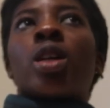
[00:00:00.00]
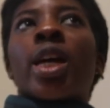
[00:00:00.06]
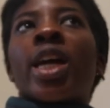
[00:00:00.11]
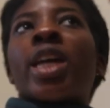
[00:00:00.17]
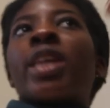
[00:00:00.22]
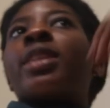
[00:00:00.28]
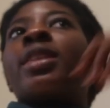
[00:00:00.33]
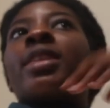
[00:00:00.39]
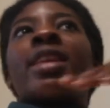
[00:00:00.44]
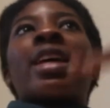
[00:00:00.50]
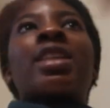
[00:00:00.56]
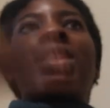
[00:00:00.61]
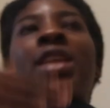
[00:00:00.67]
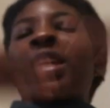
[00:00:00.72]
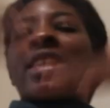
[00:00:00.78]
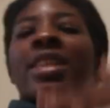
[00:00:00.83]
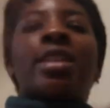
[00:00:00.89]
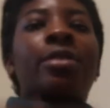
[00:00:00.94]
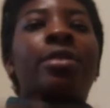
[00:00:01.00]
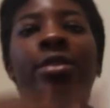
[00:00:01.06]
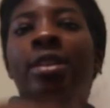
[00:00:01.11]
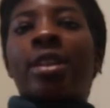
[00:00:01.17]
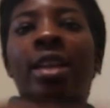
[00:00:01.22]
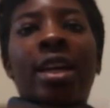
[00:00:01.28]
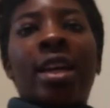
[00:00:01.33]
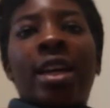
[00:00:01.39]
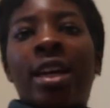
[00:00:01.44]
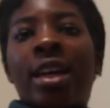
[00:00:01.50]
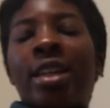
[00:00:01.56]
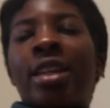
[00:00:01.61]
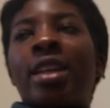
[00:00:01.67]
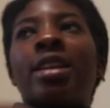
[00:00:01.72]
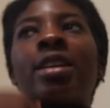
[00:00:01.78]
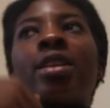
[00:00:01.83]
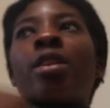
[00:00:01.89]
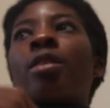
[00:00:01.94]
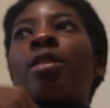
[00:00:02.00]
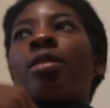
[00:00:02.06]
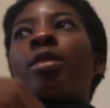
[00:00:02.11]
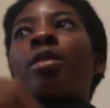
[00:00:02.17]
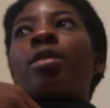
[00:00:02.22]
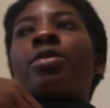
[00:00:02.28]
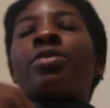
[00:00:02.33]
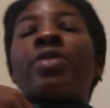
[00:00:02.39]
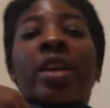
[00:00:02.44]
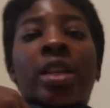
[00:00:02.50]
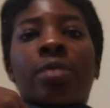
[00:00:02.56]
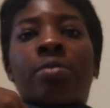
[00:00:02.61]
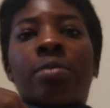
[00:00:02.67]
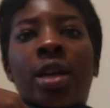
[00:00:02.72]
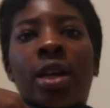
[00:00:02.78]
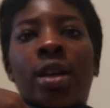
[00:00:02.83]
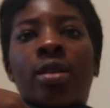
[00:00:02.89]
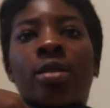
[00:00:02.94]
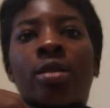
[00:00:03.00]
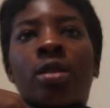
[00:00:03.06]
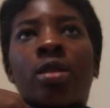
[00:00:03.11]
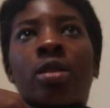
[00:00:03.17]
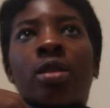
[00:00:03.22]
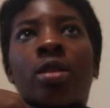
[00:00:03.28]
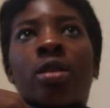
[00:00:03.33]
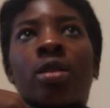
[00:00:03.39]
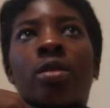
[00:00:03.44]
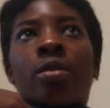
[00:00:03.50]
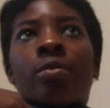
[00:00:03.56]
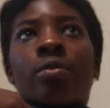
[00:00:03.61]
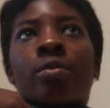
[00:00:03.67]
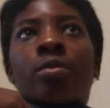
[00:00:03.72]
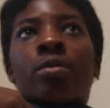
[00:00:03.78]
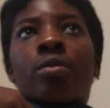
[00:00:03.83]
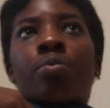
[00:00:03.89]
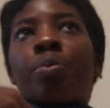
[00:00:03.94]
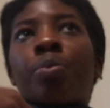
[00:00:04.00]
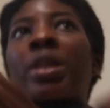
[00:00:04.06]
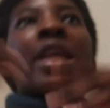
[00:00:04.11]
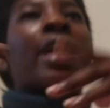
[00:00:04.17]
it that it didn't it didn't affect me but